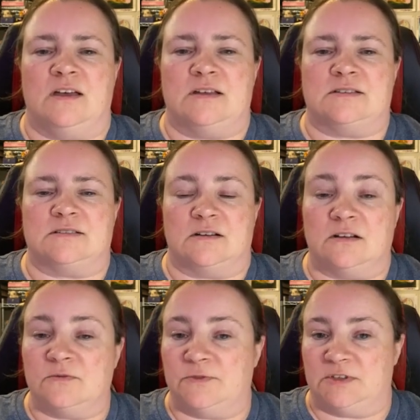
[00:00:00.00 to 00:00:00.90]
So
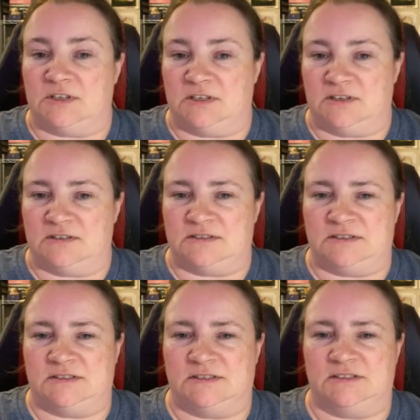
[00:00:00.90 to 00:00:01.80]
hopefully
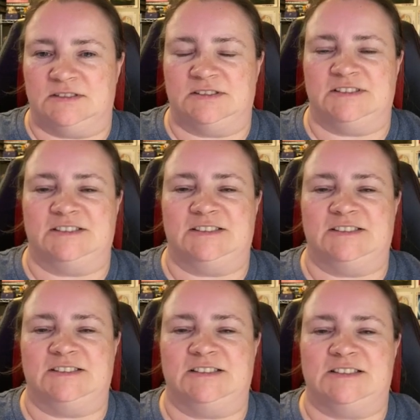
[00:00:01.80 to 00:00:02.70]

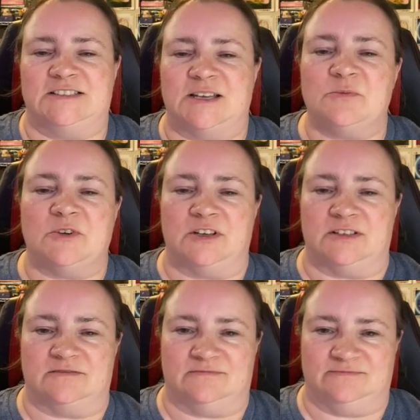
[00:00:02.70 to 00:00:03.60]

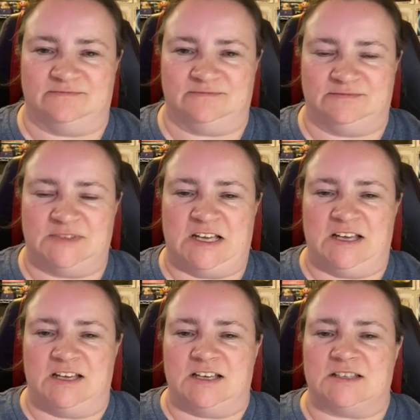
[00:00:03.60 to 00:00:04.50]
someone
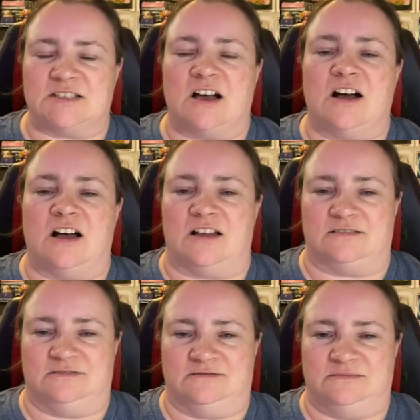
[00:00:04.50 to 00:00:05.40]
has taught
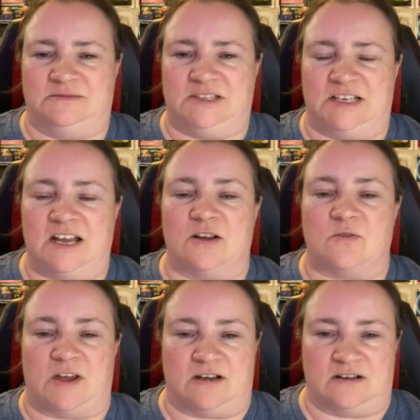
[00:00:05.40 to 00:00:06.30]
the
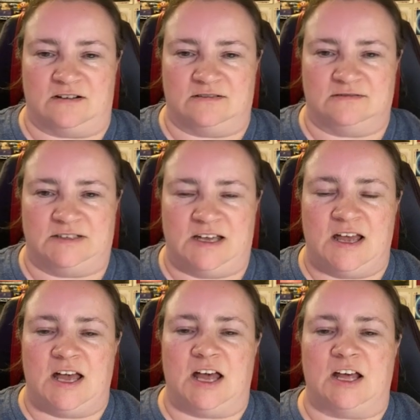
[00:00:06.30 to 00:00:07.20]
narrator
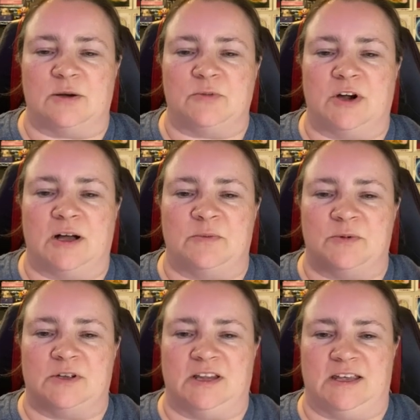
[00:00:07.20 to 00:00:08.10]
how to
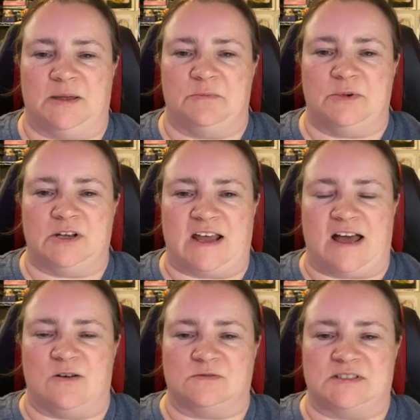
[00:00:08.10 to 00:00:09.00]
properly
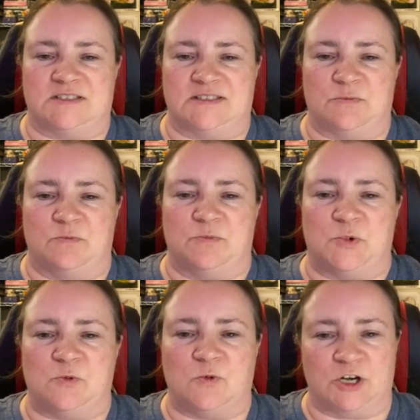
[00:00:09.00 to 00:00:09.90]
pronounce
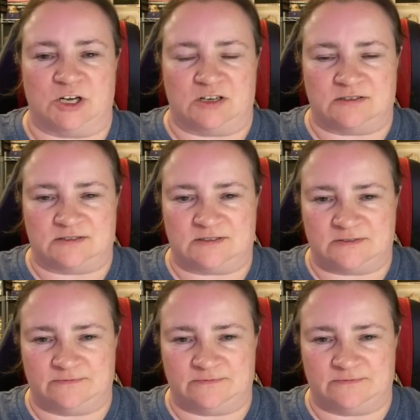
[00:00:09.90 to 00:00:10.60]
simple words.